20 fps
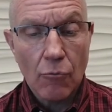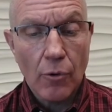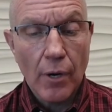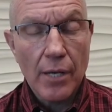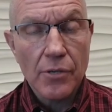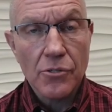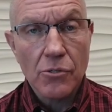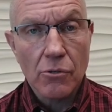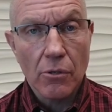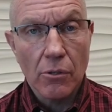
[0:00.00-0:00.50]

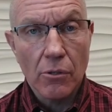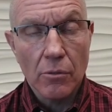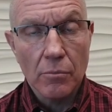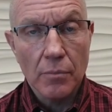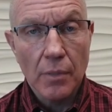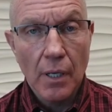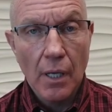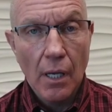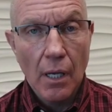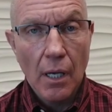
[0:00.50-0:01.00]
restroom
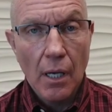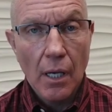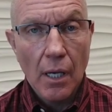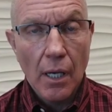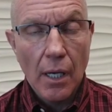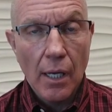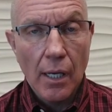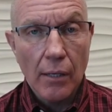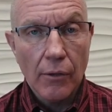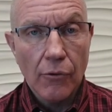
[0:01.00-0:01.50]

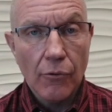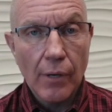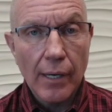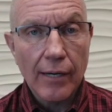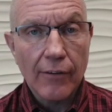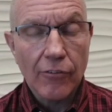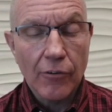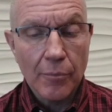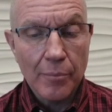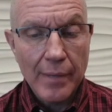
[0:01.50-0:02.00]
and
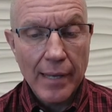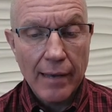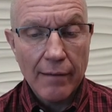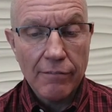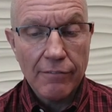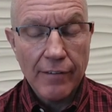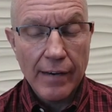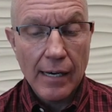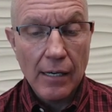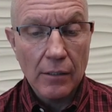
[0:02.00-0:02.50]
drink from that
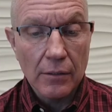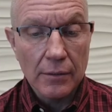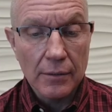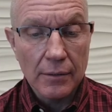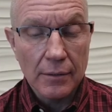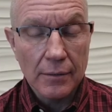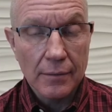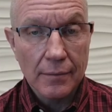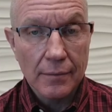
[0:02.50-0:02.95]
fountain.